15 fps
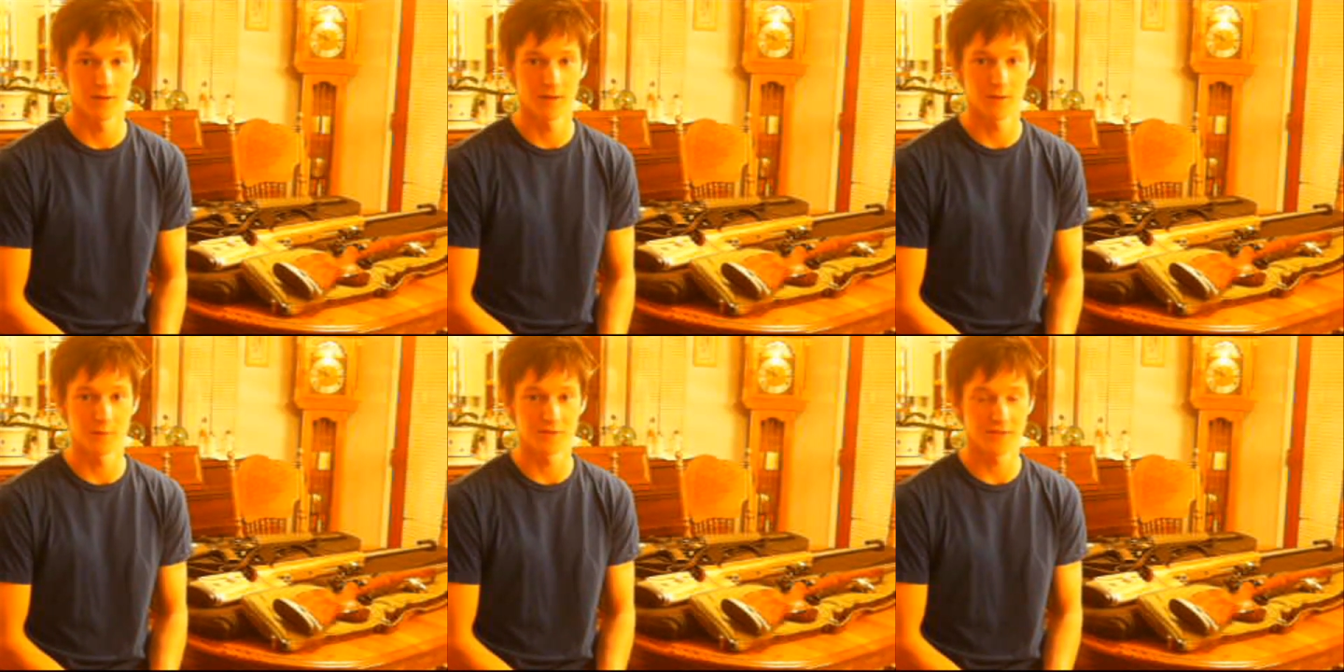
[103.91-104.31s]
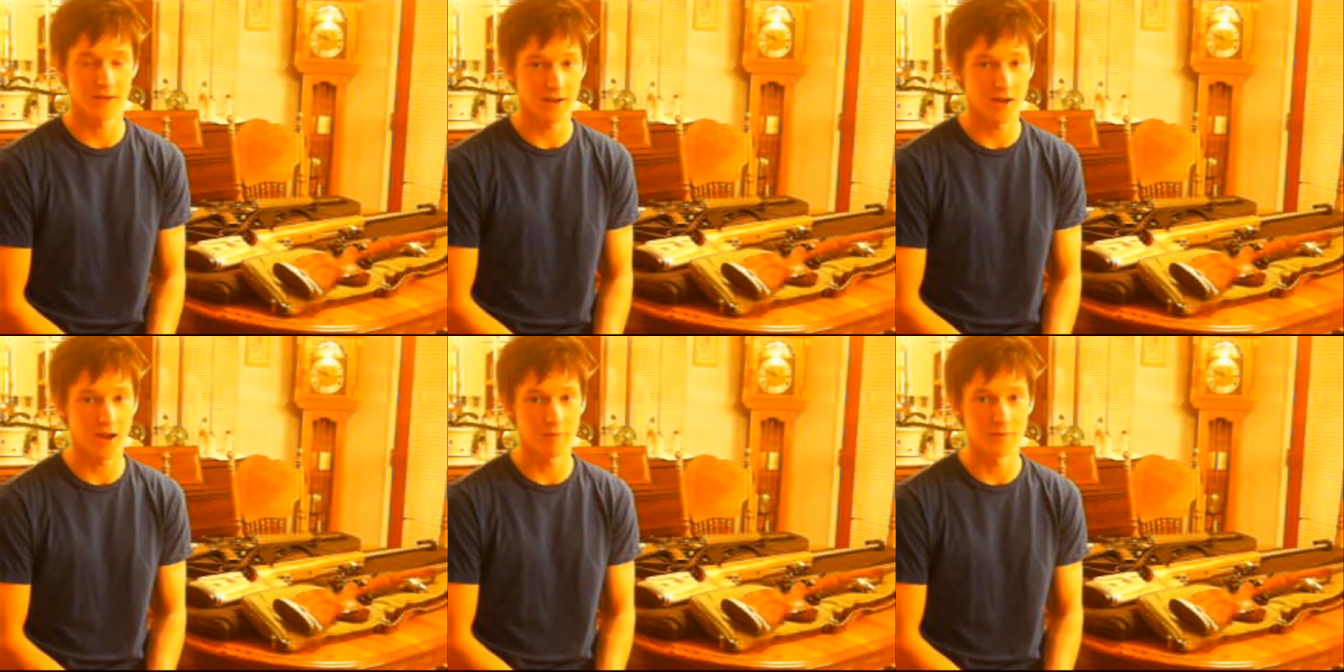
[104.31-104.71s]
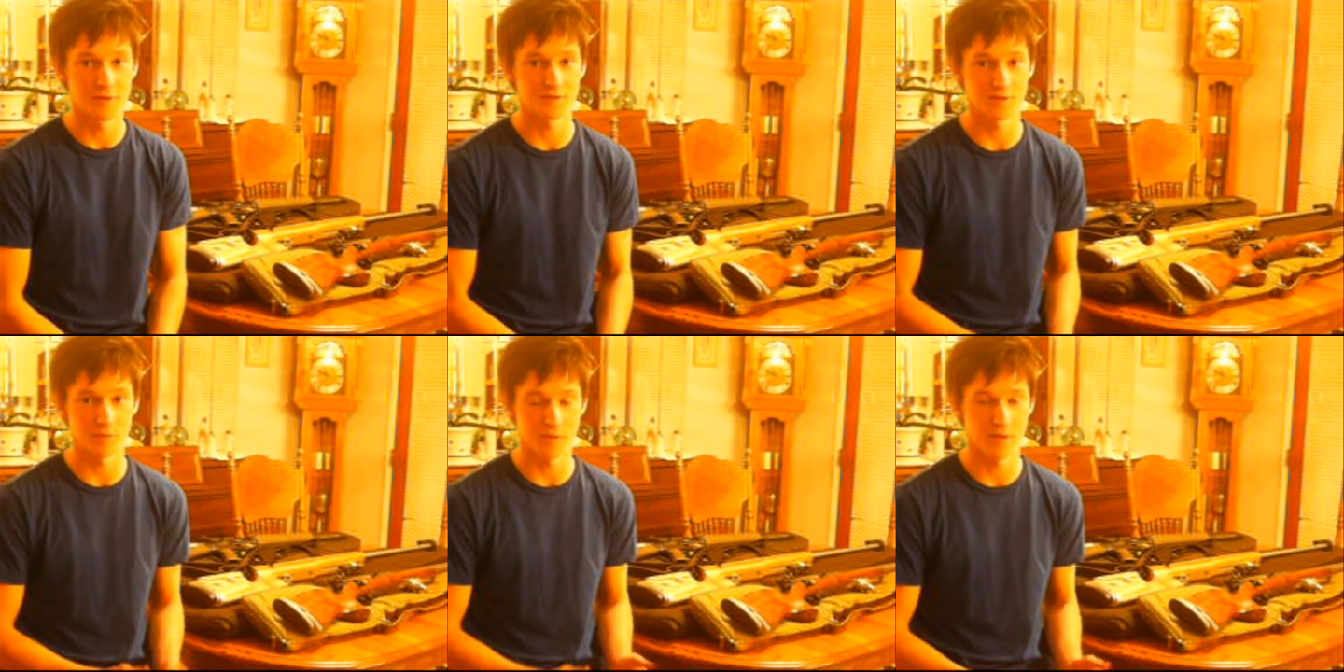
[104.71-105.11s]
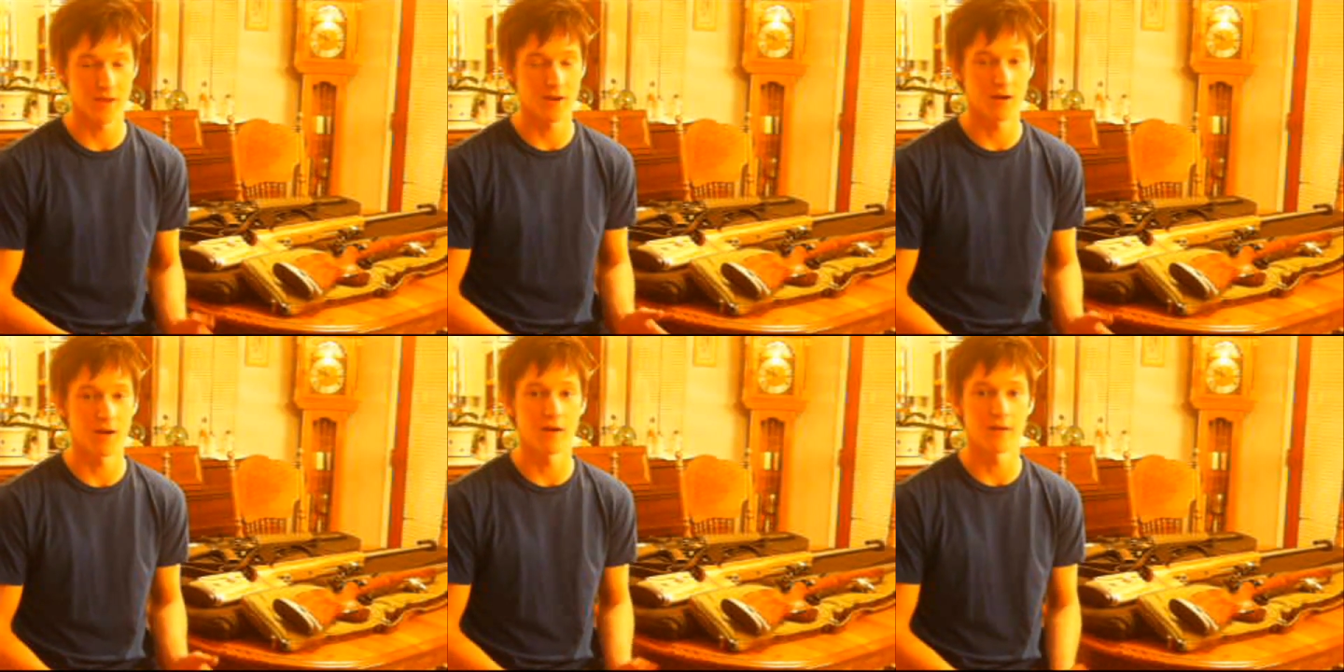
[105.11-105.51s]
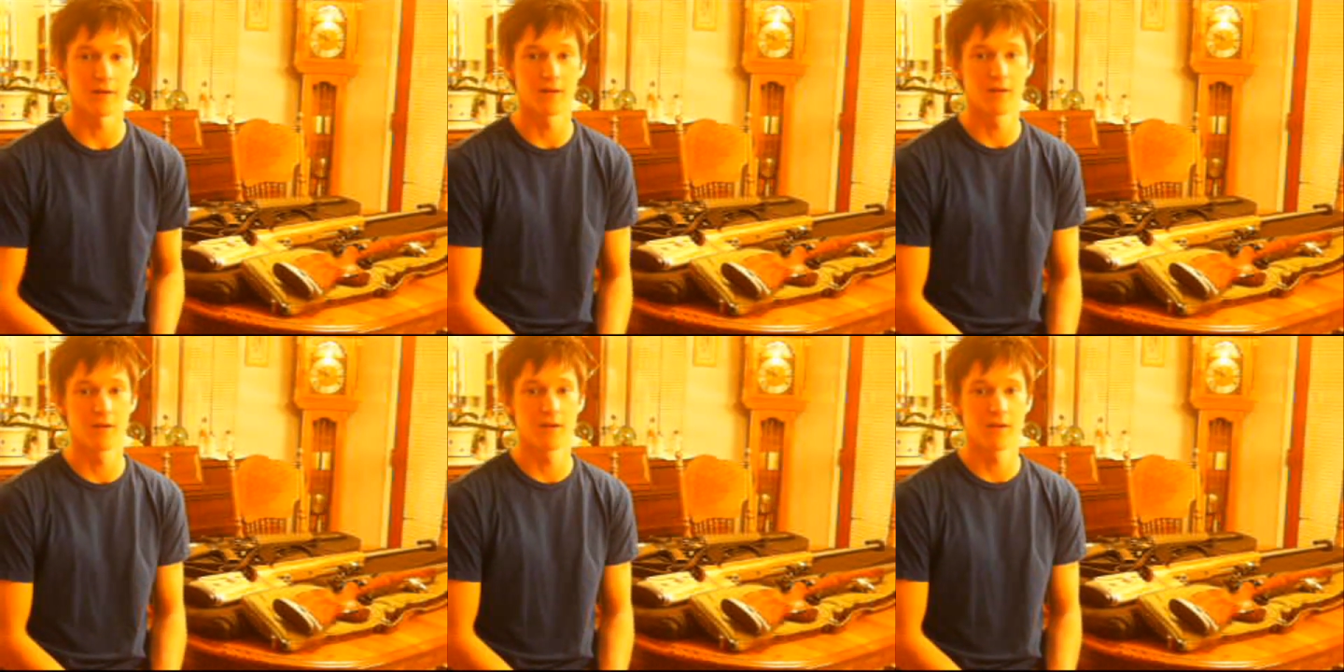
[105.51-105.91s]
It was kind of obvious from then on
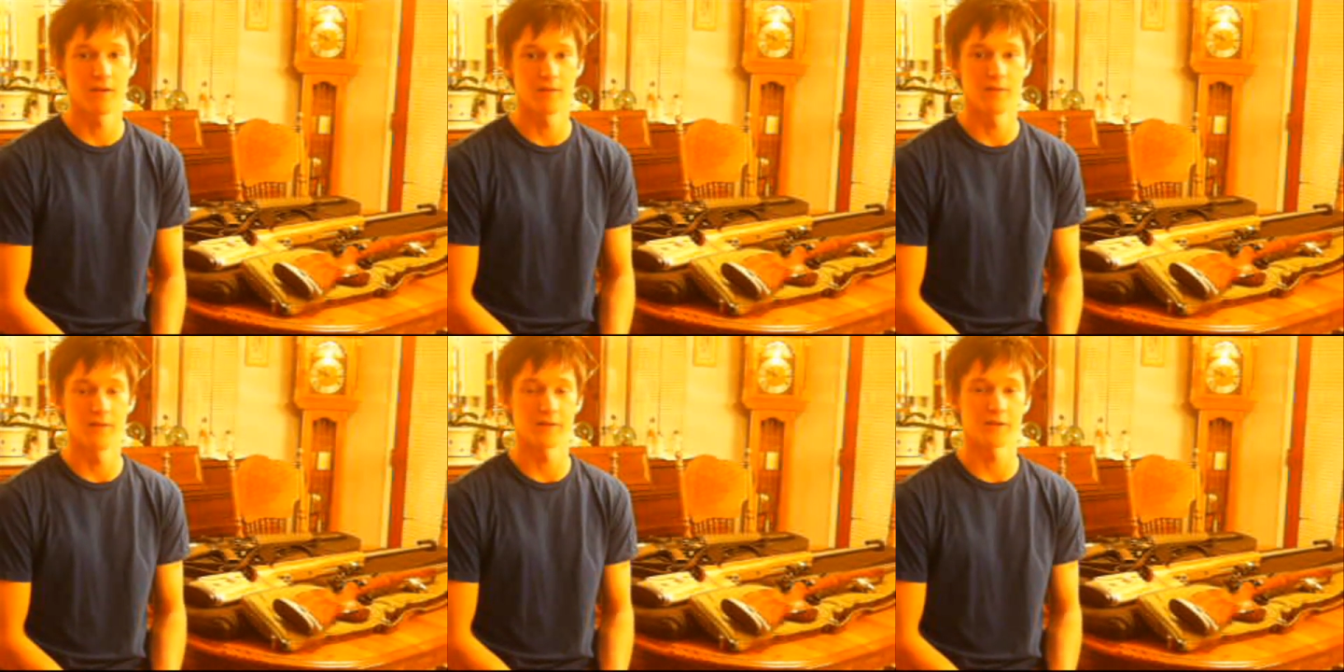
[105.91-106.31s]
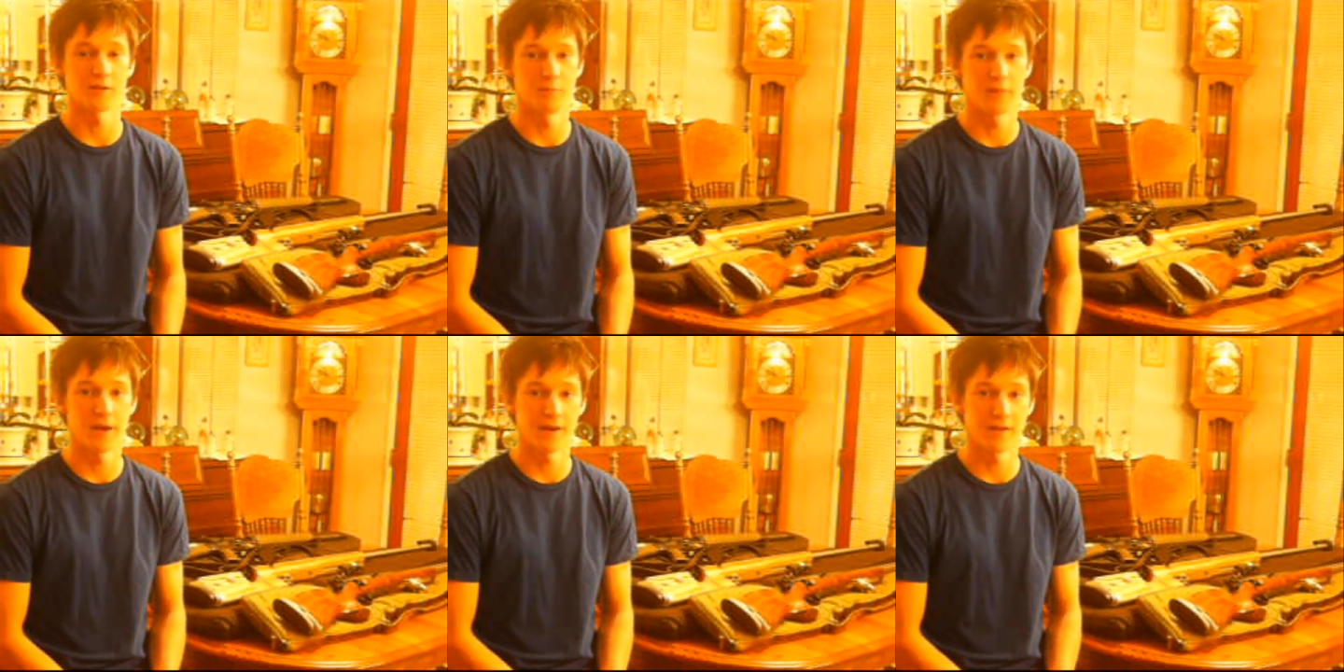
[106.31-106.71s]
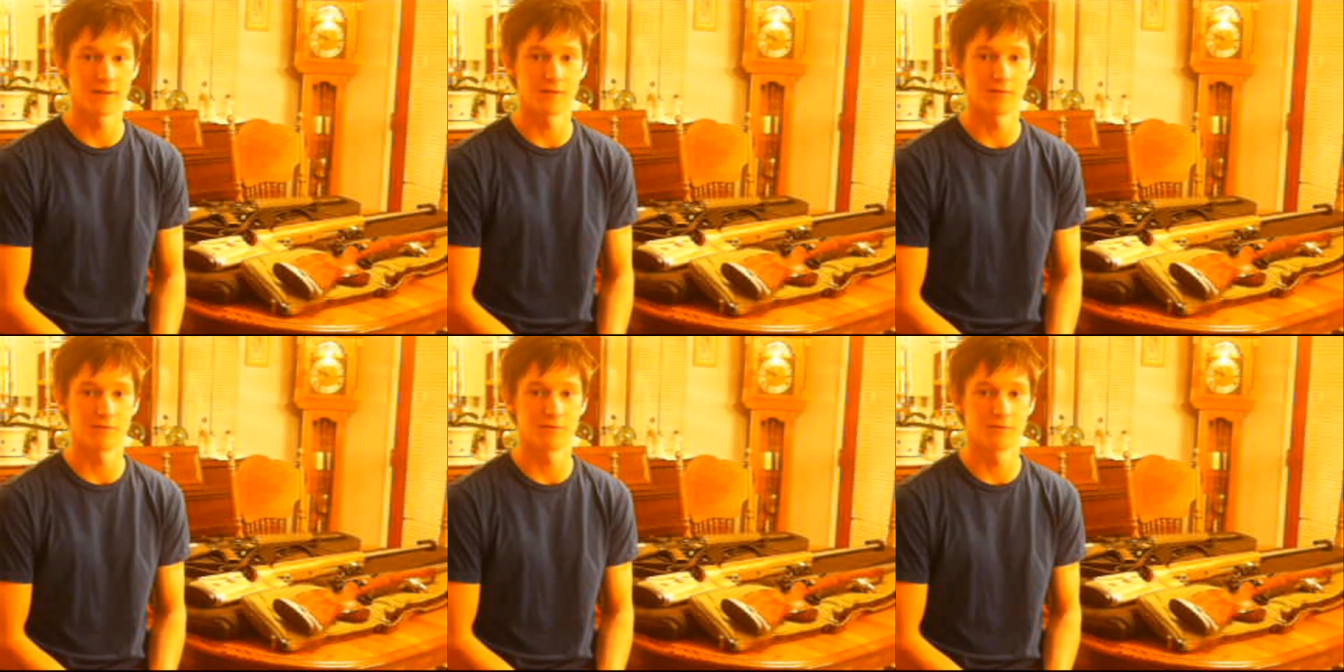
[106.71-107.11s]
the competitive